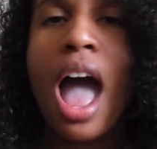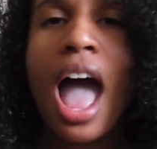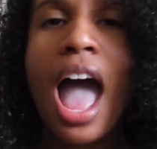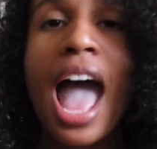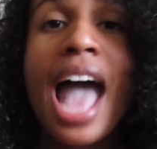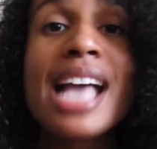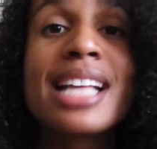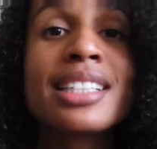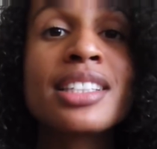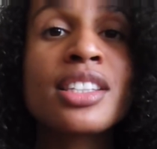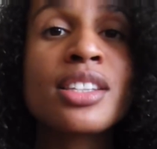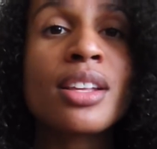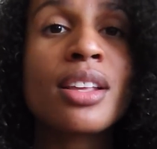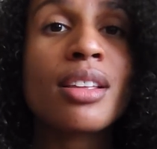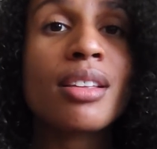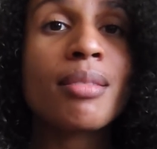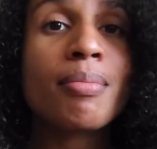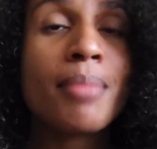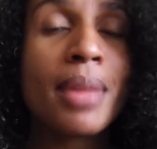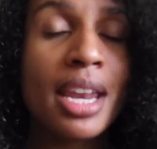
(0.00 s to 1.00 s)
as
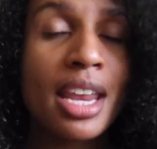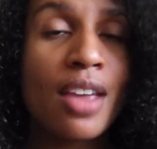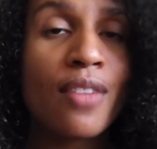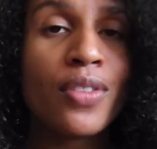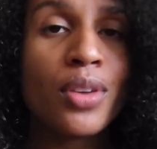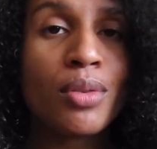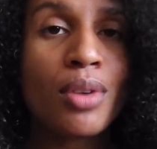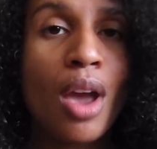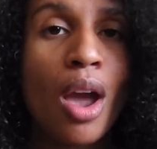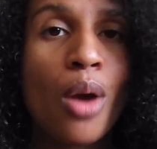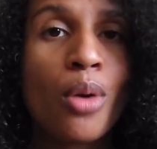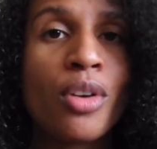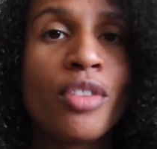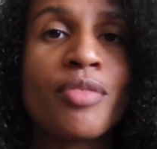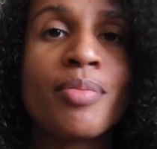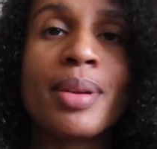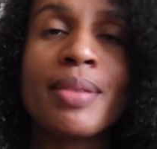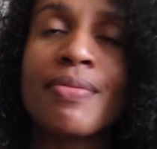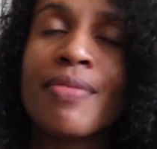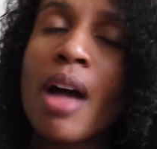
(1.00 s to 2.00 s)
many of you know who've
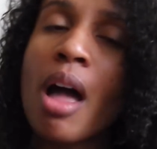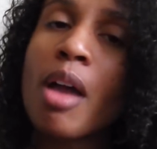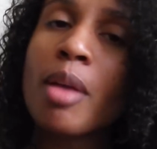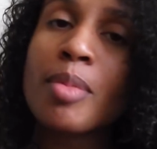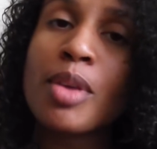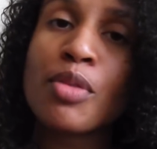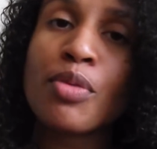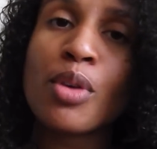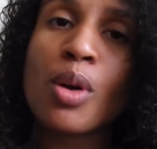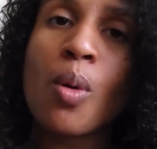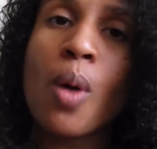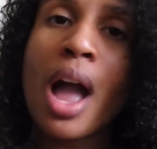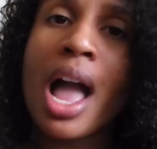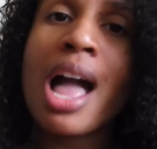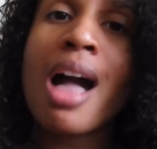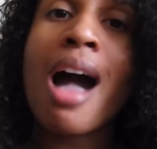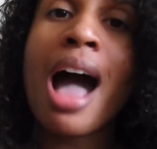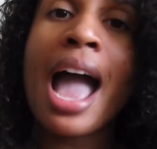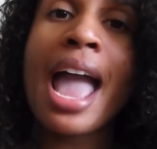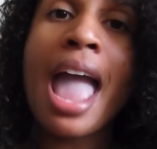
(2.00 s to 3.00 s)
been following me for a
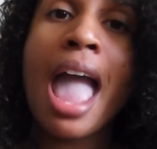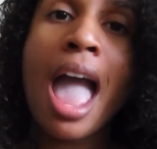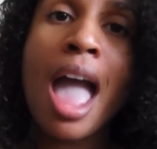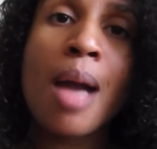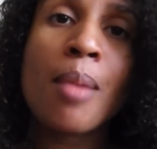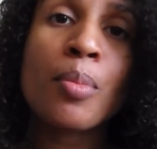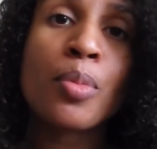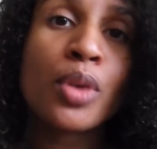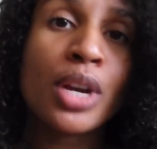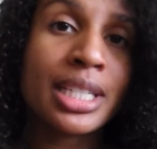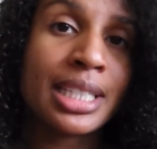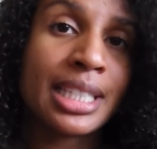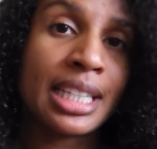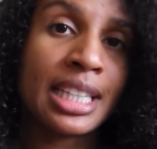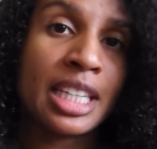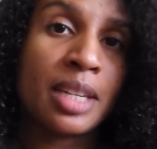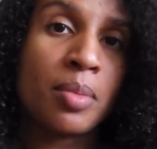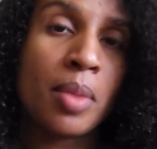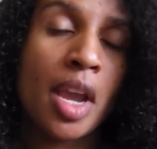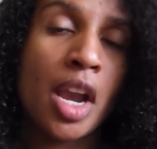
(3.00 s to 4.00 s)
while, I am
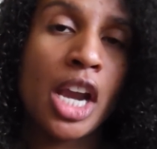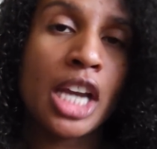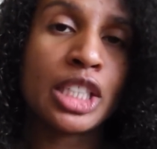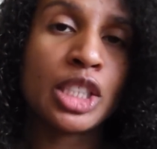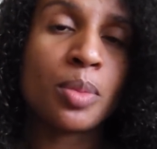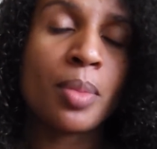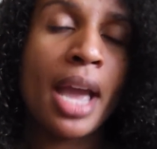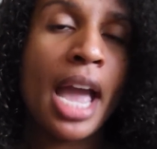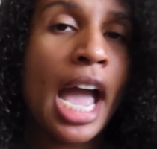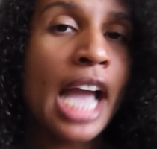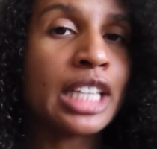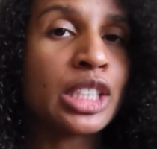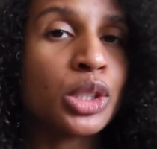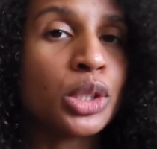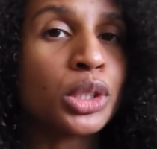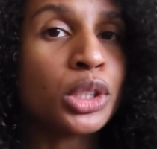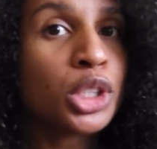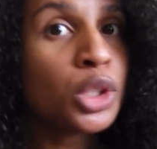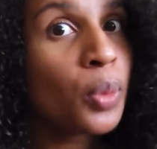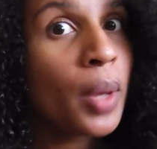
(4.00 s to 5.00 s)
presently married to my high
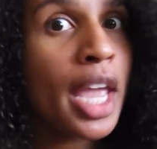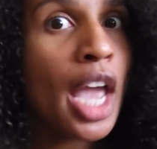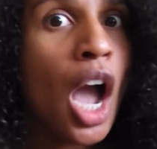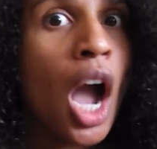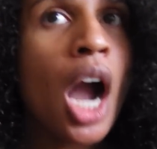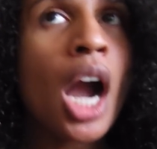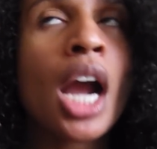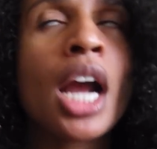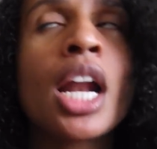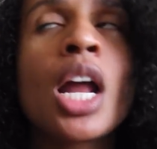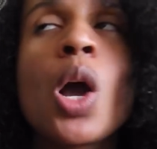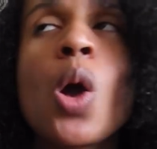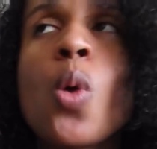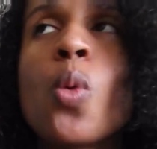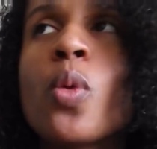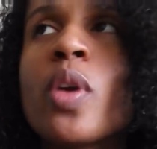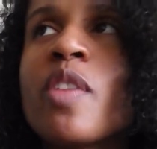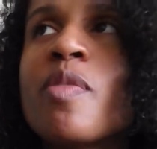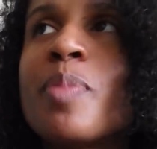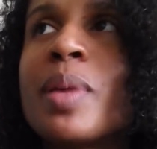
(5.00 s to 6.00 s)
school sweetheart.
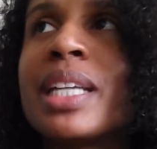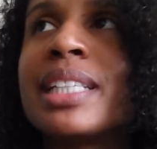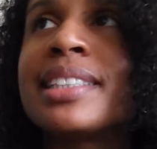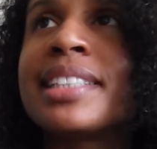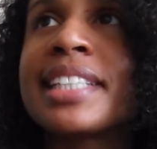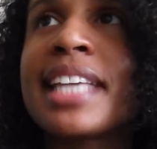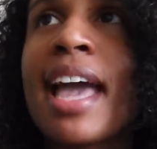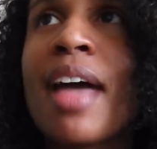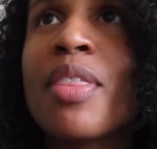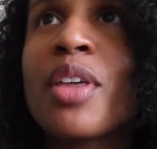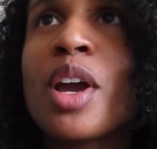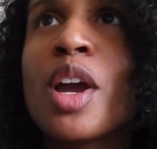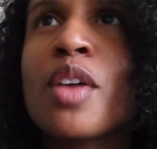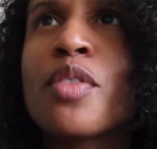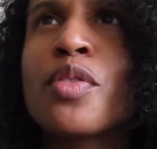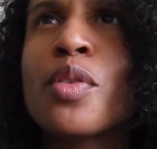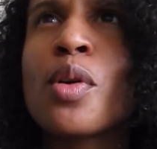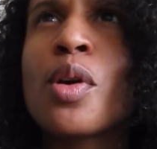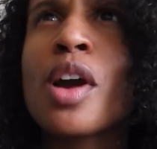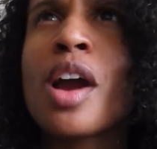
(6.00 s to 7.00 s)
We've been together
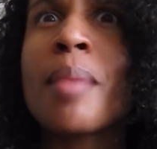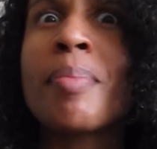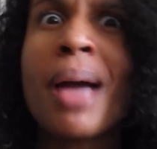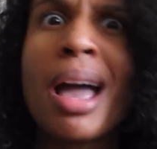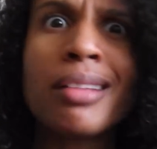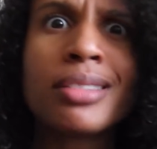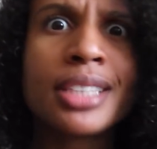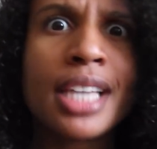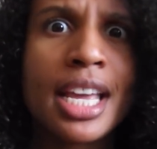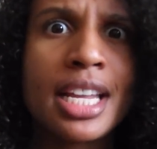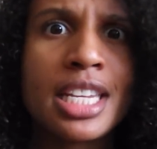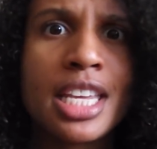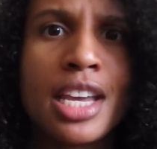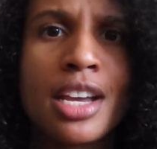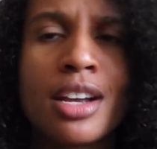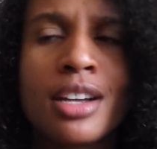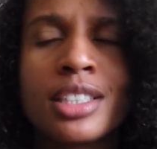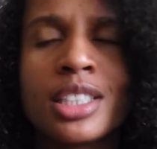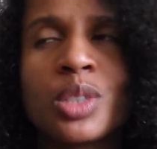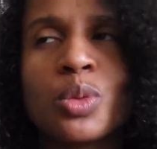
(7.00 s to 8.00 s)
for about 10
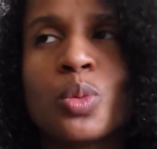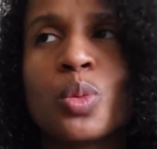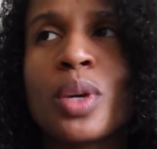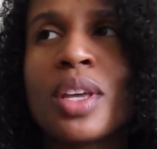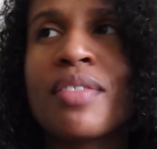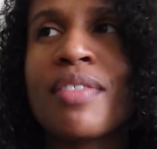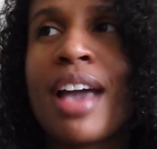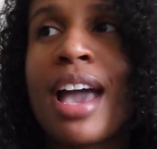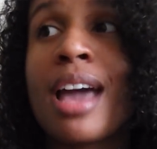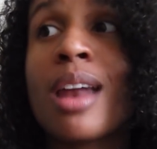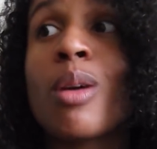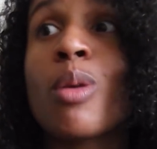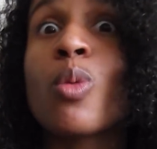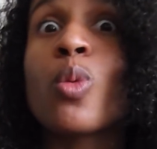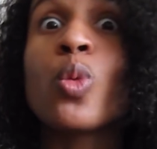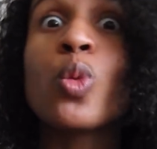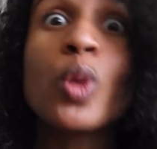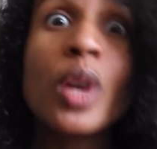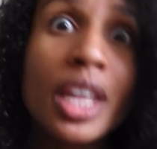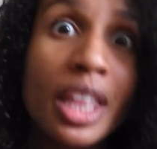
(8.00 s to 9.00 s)
years, and we've had a
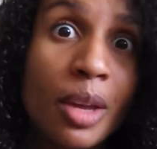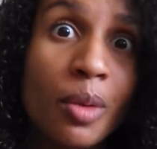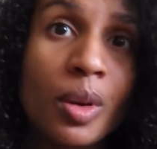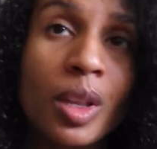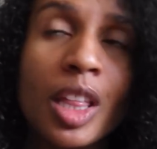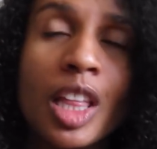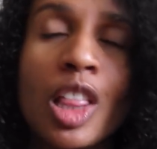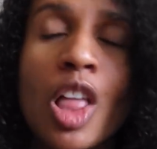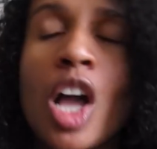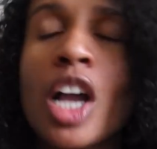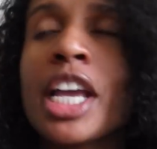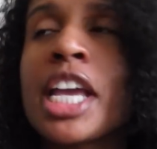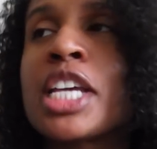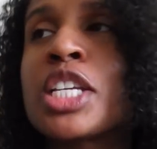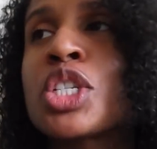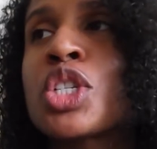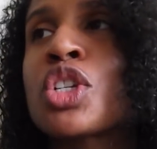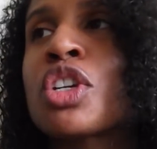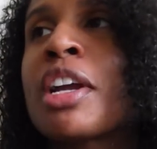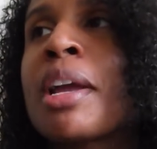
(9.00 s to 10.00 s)
really, really long
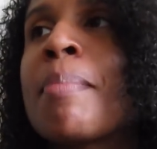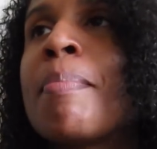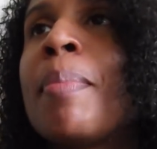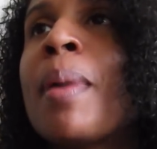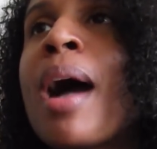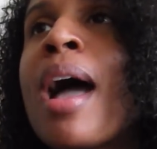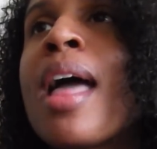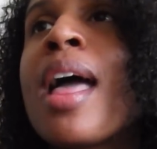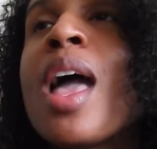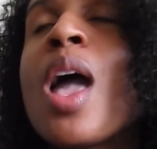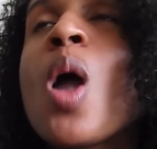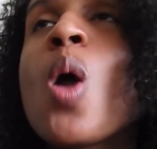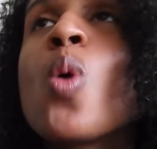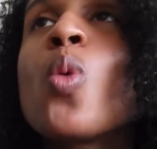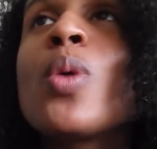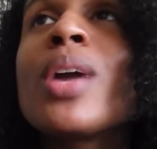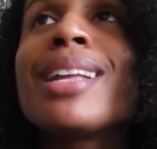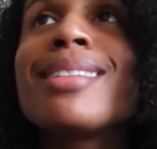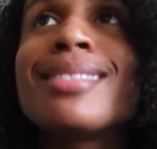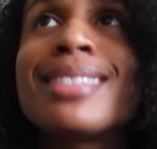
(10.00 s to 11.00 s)
history. But
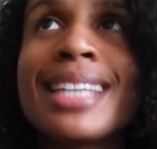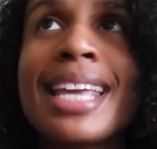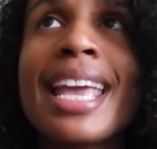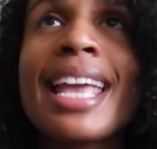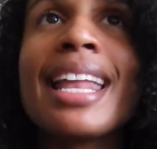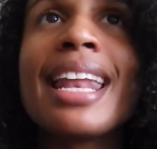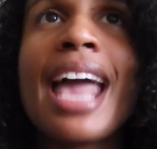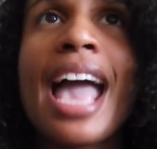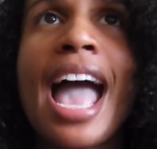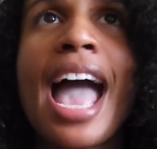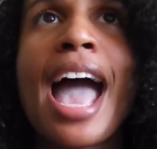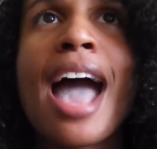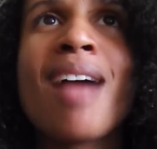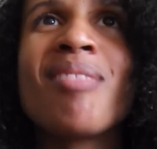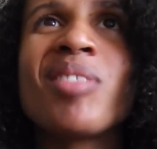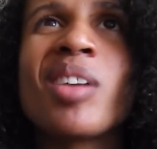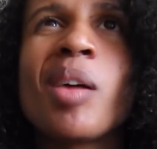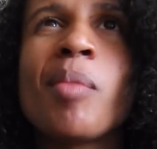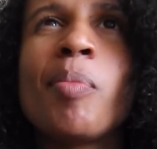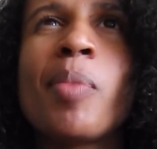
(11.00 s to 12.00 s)
we did have
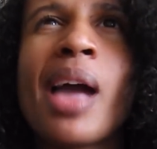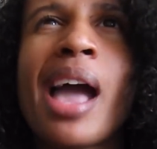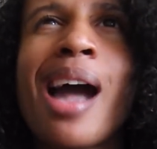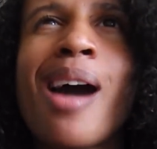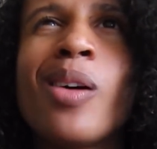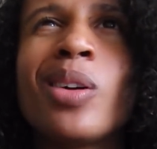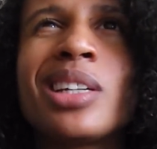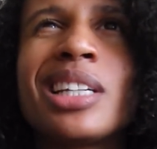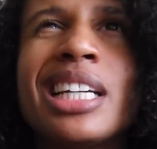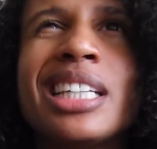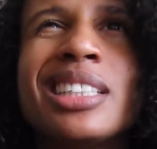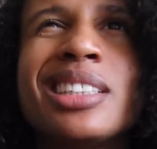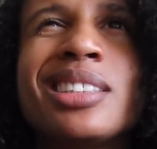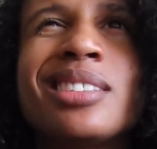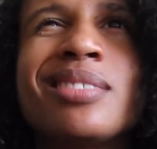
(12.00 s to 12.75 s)
about a